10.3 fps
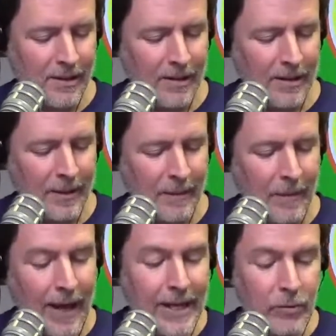
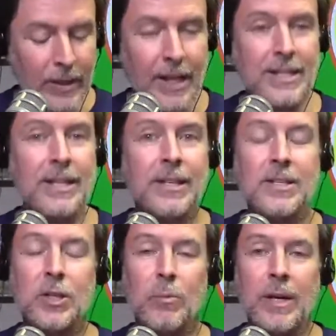I didn't realize he did
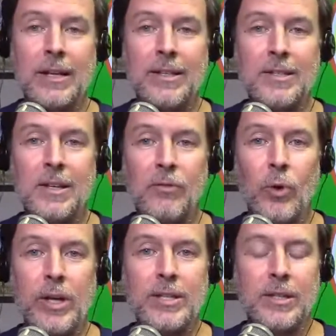so many Disney
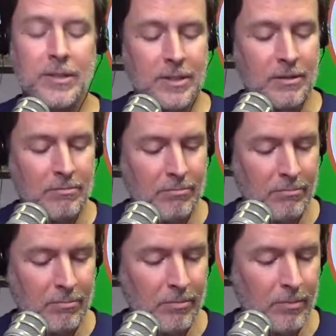voices.
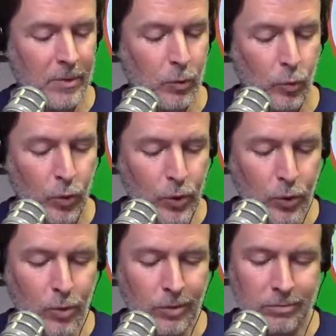
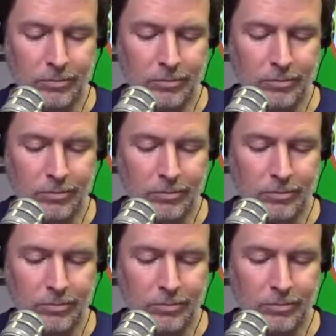Roo